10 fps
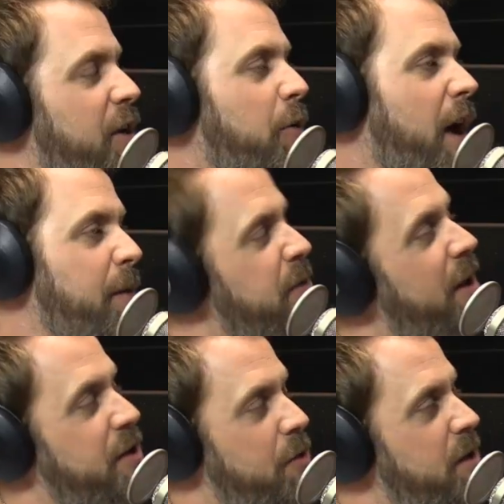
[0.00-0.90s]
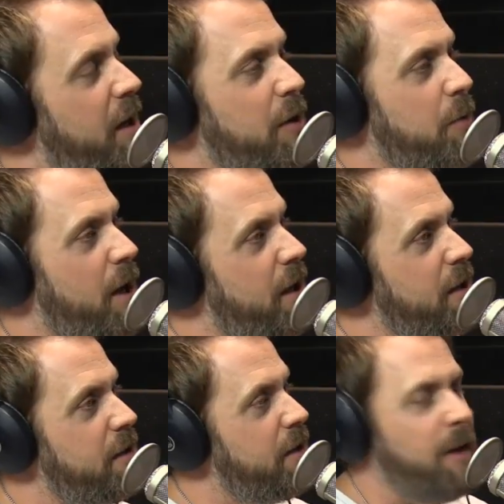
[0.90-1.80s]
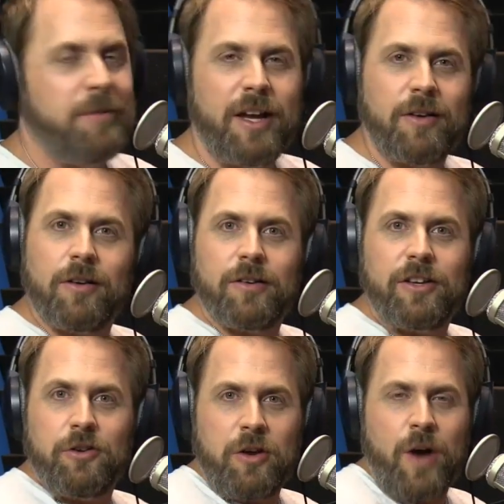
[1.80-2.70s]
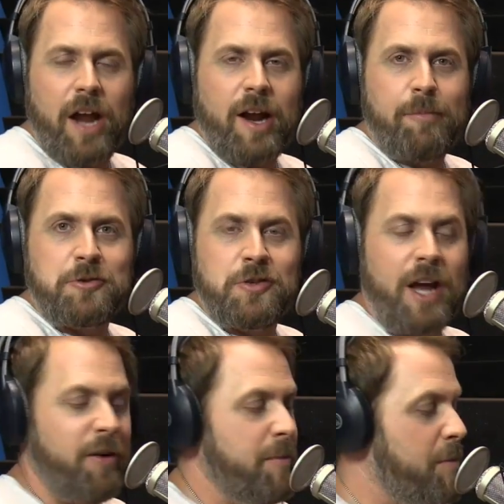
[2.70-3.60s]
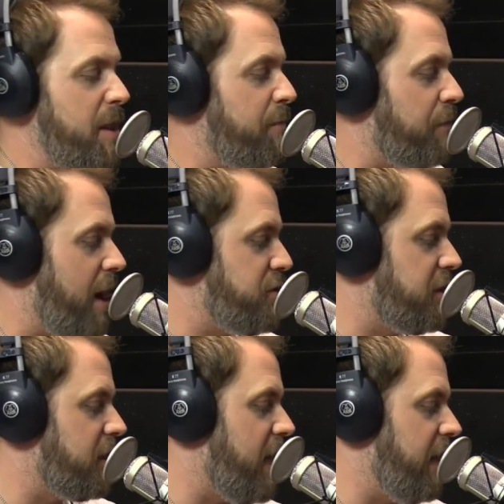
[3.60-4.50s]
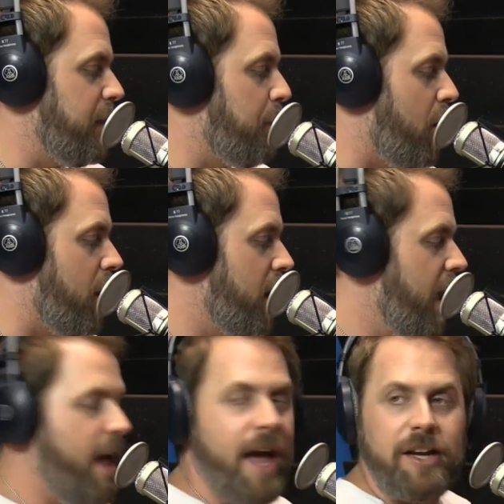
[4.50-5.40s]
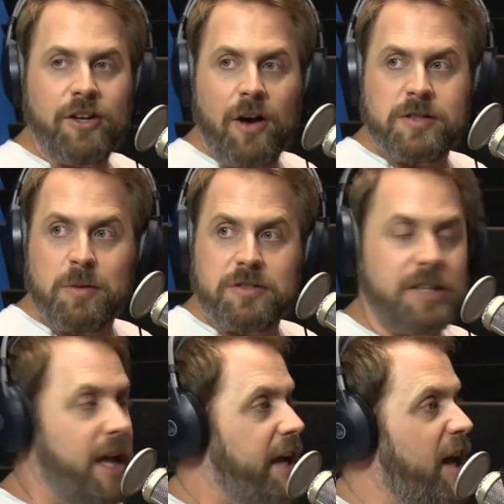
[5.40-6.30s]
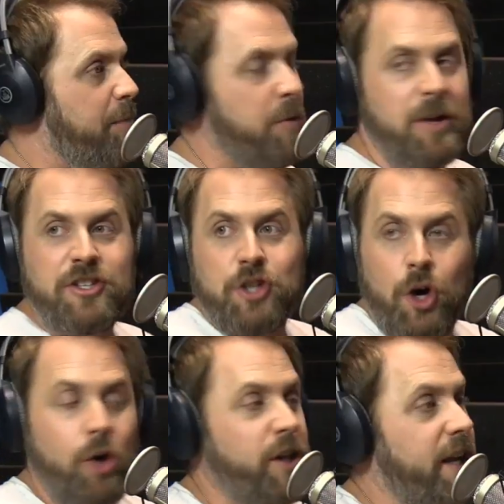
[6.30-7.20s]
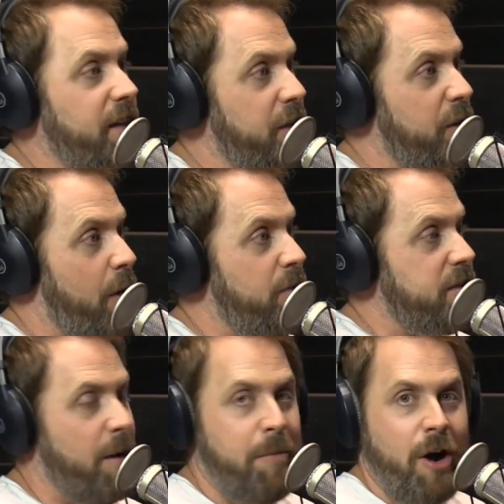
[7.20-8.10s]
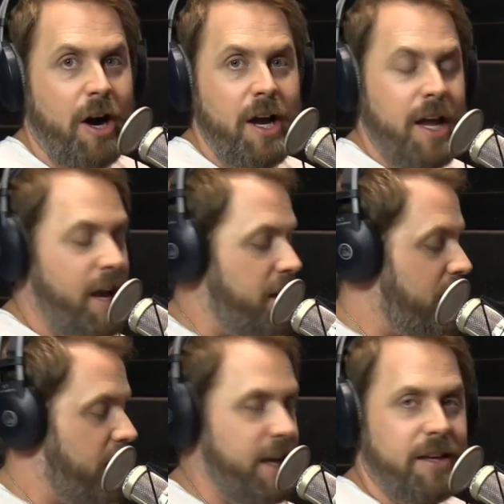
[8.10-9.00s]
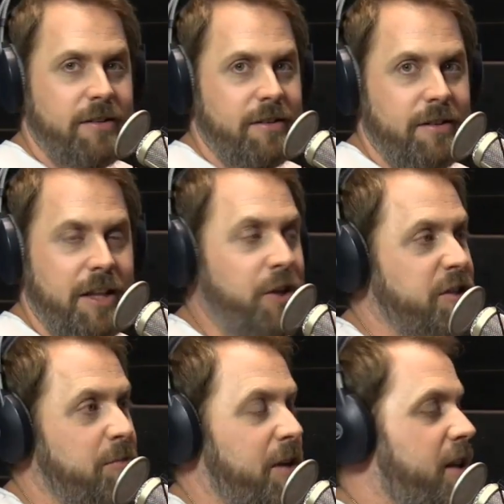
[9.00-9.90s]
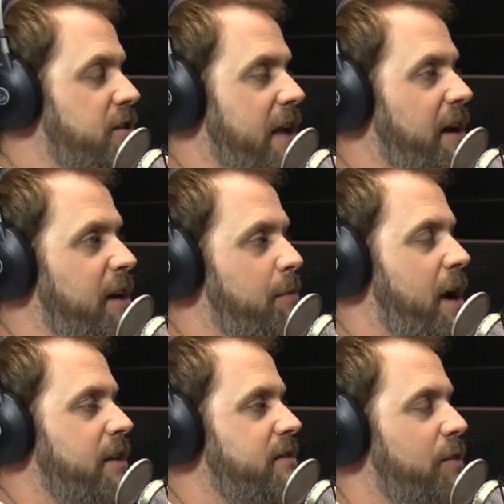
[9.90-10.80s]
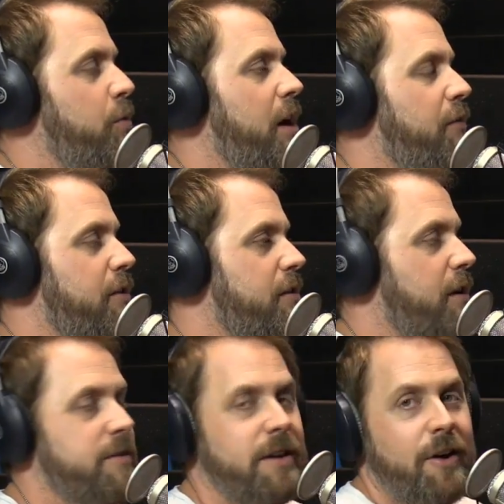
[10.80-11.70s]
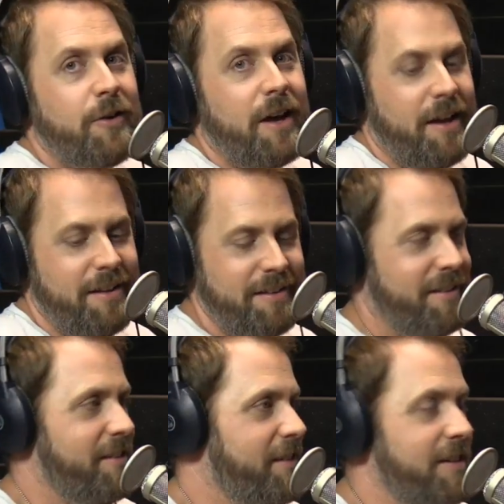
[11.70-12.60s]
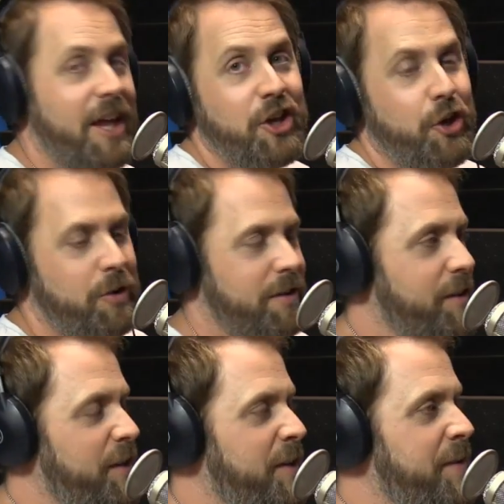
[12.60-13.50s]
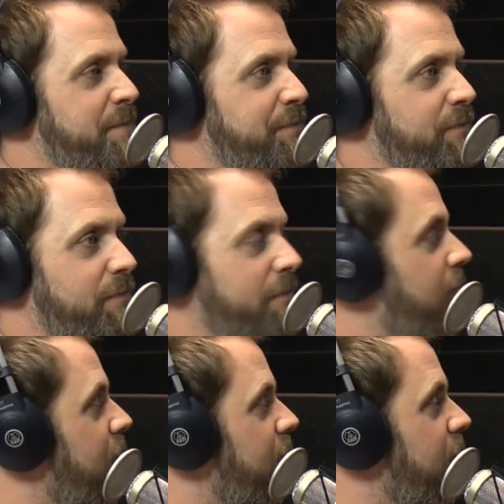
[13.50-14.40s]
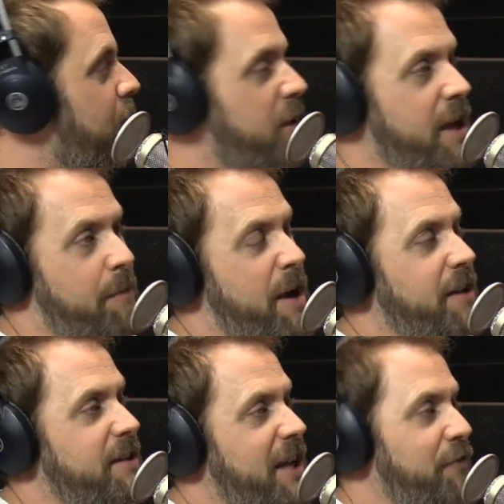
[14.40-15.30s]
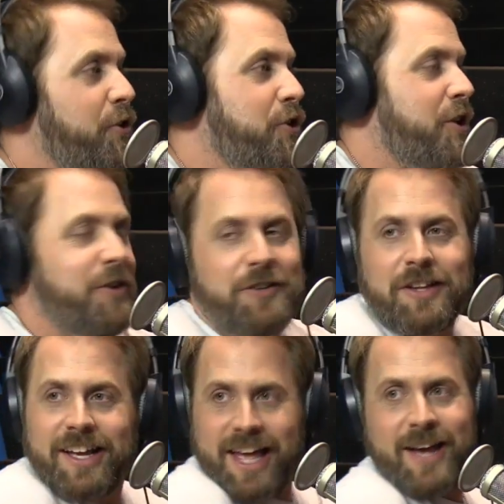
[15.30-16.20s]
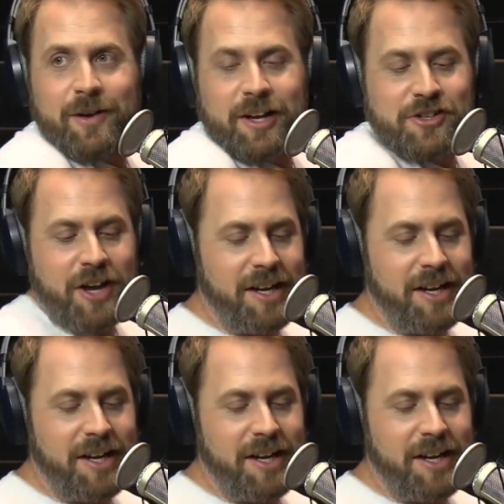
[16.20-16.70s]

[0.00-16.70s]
away, but they don't take it away. Yeah. I'm like, you, you had an opportunity. I remember them flashing the light in the bar, and you know how it's supposed to light up. It went mm-hmm. dull. Like literally, I was in a bar, and they're like, they looked at me and they just handed it back and said, whatever. And I was like, okay, thank you. But yeah, back in the day, if you're cute, you're like, hey, you guys like, got